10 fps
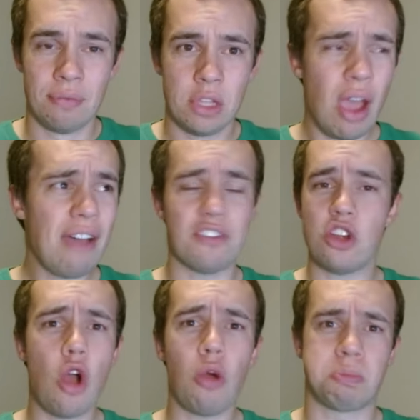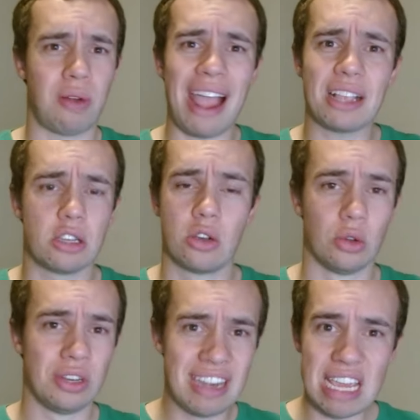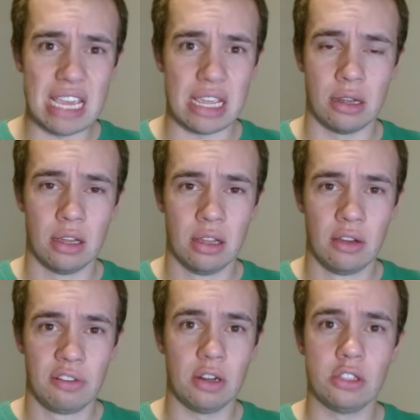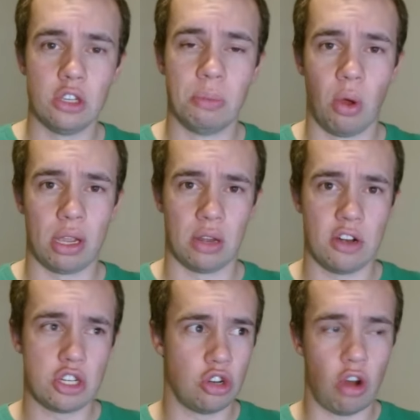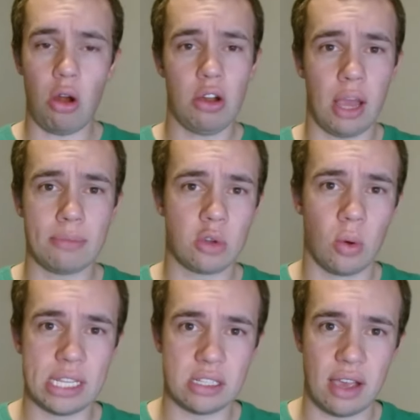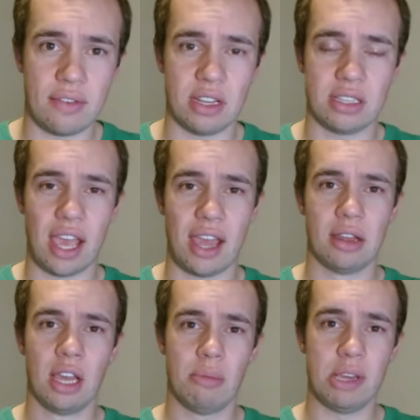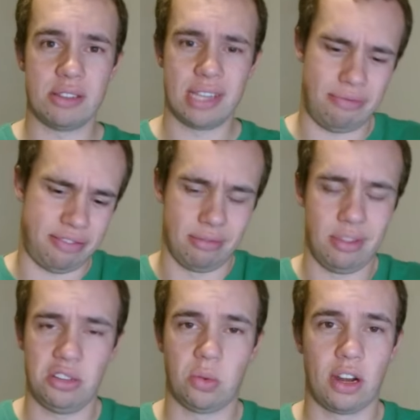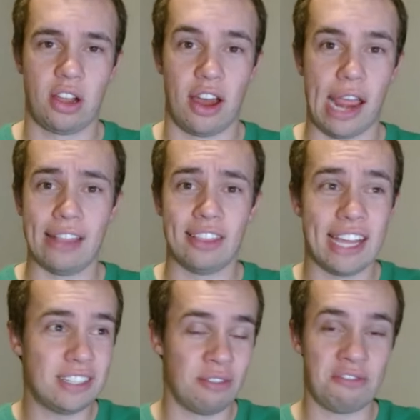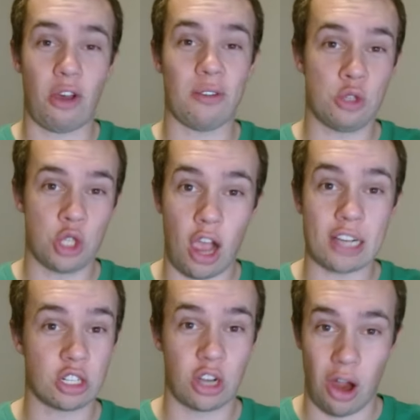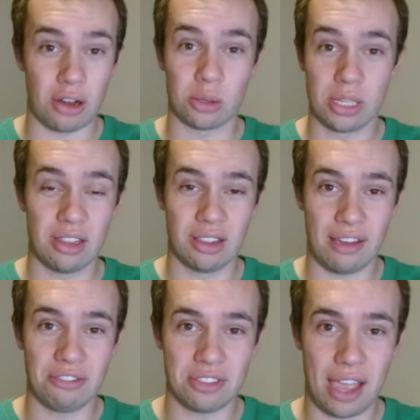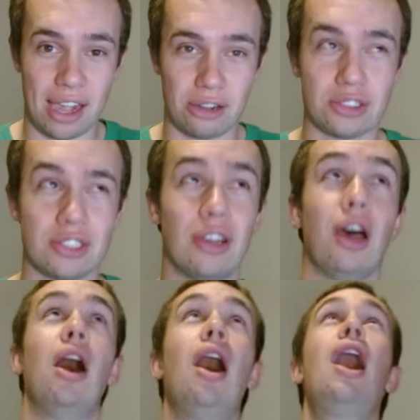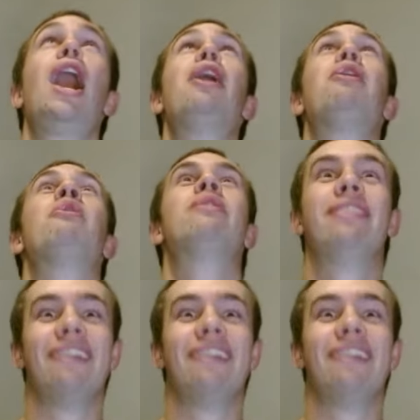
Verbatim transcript: You have no practical need for a two point conversion. You're already up 27 to 10, but you say, let's work on it and let's involve Josh Conerly, the left tackle. Oh!